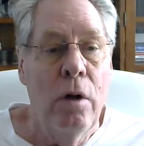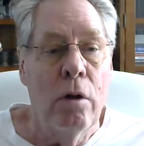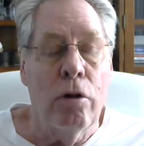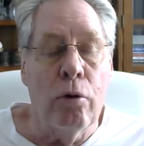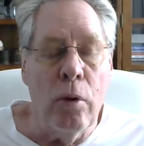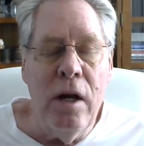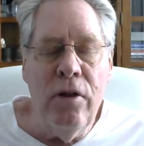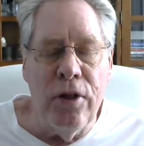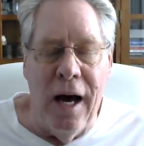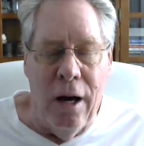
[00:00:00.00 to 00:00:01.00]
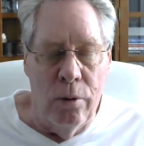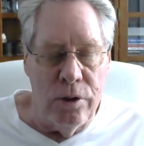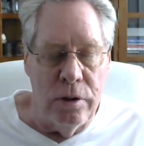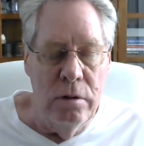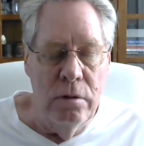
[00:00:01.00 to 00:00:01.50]

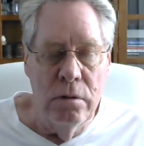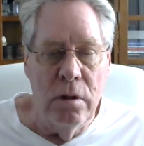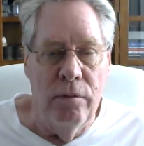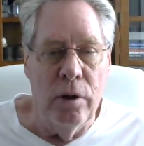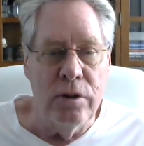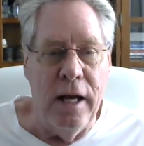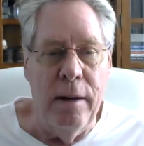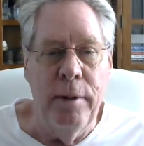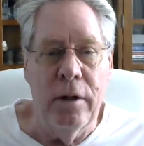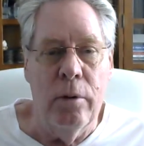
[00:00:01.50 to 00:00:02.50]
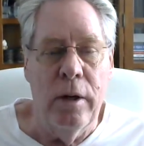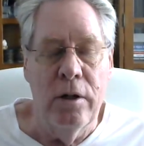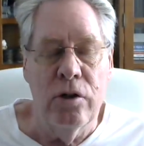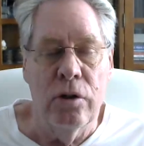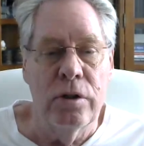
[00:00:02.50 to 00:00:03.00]
3,000 of those admin
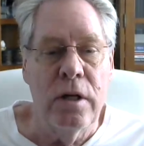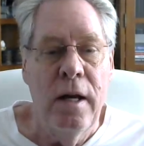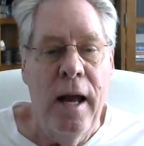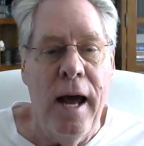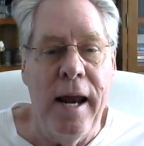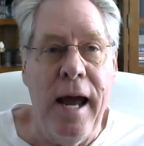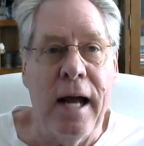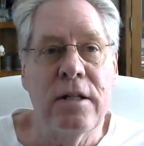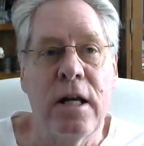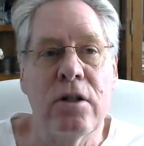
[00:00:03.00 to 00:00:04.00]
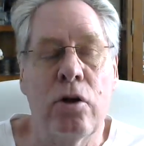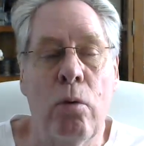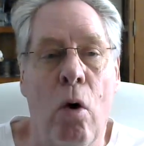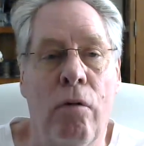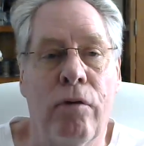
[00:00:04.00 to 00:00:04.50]
credentials had access
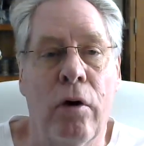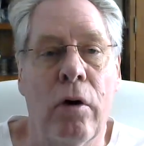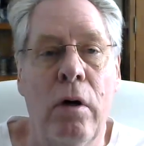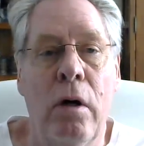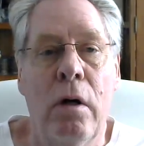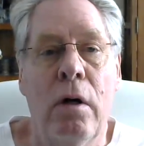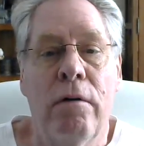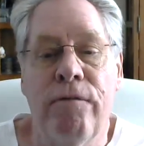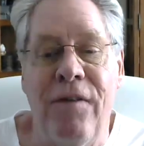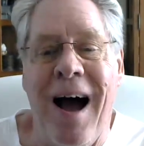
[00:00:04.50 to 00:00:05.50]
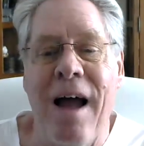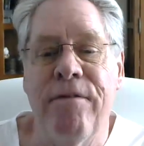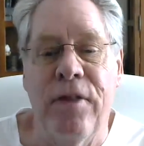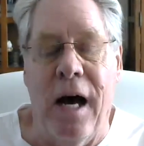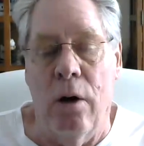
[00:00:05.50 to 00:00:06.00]
to over
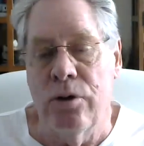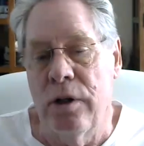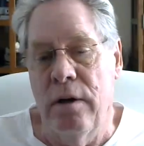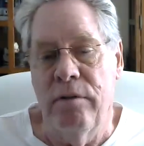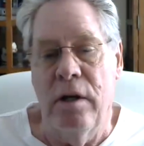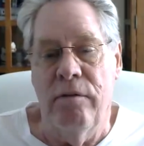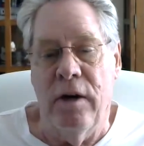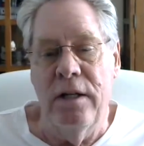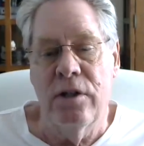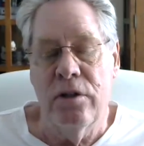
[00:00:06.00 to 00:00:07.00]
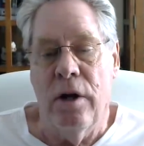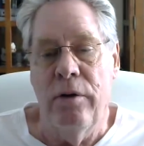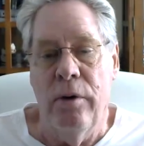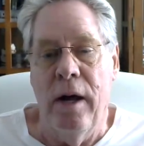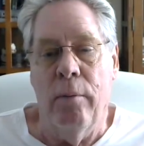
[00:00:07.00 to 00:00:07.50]
5,000 of the devices on
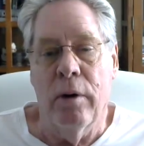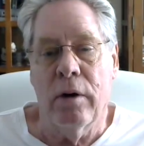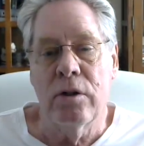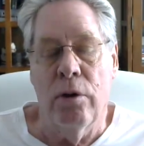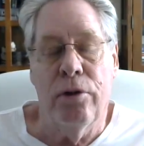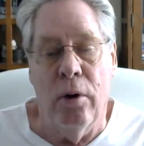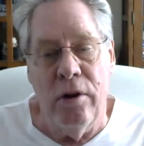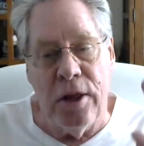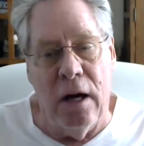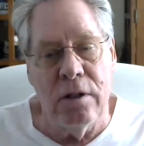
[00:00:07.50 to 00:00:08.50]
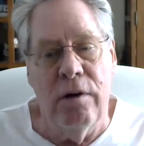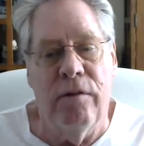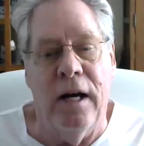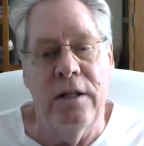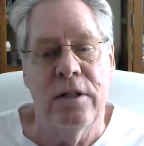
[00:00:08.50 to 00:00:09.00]
their network. So 30,000
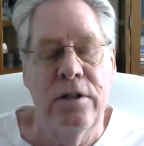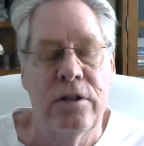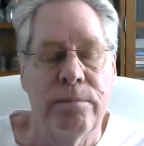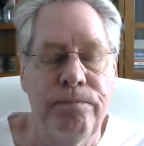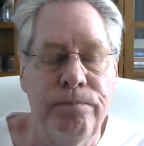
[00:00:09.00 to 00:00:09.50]
devices